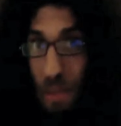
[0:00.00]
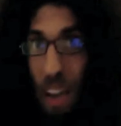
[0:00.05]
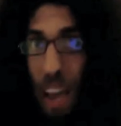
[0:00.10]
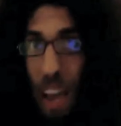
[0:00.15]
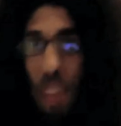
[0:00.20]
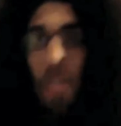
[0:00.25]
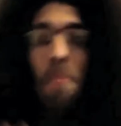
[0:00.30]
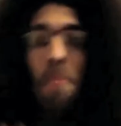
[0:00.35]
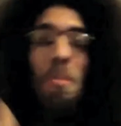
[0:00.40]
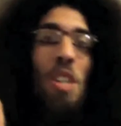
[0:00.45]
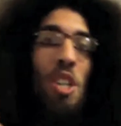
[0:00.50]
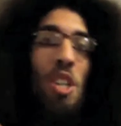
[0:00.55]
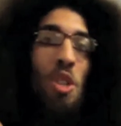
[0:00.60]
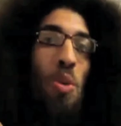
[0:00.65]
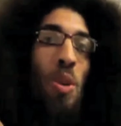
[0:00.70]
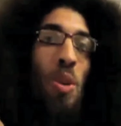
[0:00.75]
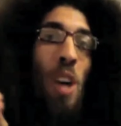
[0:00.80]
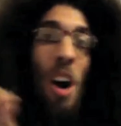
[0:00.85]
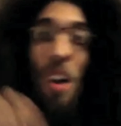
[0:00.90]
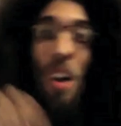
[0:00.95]
and then I'm going to
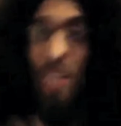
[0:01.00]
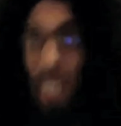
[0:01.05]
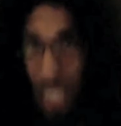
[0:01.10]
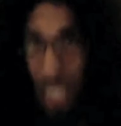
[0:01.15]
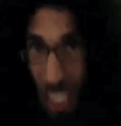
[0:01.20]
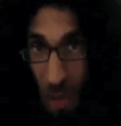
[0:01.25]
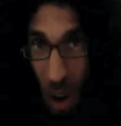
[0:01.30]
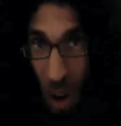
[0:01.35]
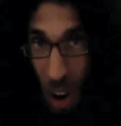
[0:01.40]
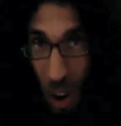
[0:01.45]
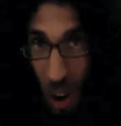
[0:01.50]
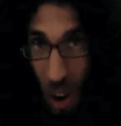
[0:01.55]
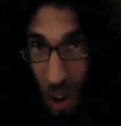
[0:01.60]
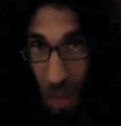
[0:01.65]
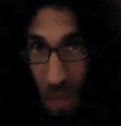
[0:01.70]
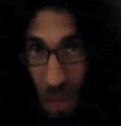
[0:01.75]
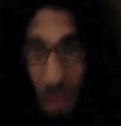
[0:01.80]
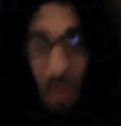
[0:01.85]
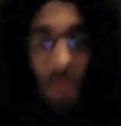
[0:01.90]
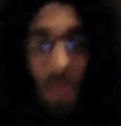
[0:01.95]
do it all again tomorrow.
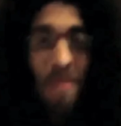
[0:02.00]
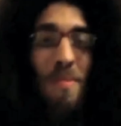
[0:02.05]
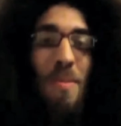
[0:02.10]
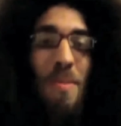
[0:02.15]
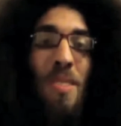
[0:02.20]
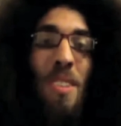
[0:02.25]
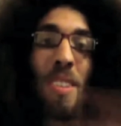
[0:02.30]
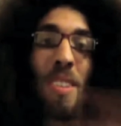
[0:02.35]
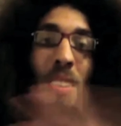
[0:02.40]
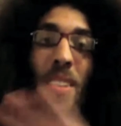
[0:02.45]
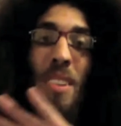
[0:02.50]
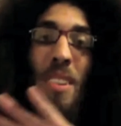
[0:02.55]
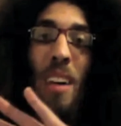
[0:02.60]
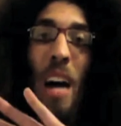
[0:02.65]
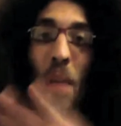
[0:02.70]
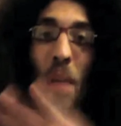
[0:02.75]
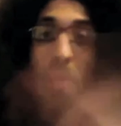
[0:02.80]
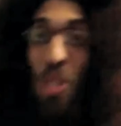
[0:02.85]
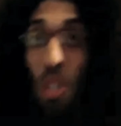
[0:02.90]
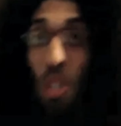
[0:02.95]
I
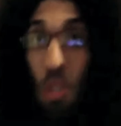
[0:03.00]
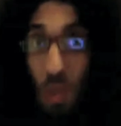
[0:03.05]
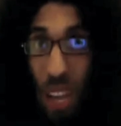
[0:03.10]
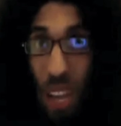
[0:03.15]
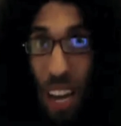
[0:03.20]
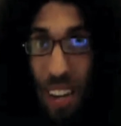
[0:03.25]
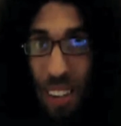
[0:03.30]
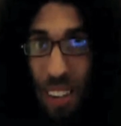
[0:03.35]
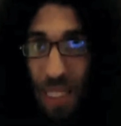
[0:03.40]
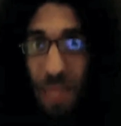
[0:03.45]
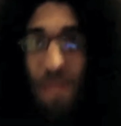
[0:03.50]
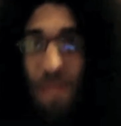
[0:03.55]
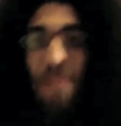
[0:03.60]
will see you then.